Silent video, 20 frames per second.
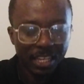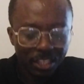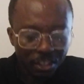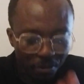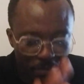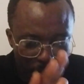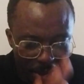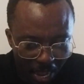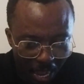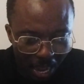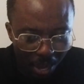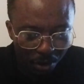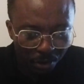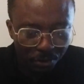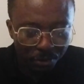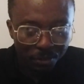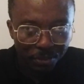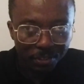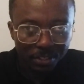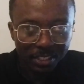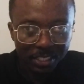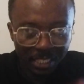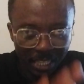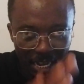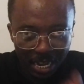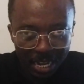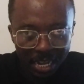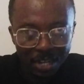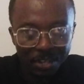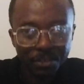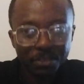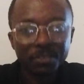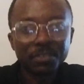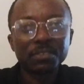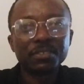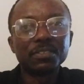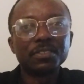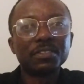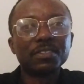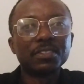bow down.
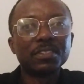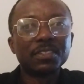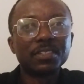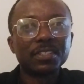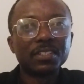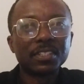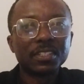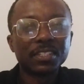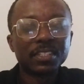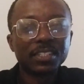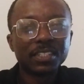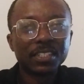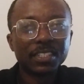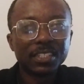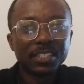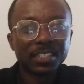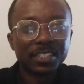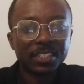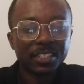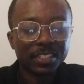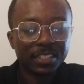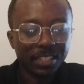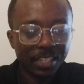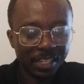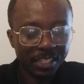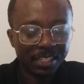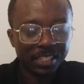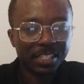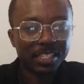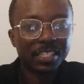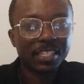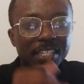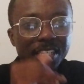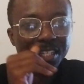Yes.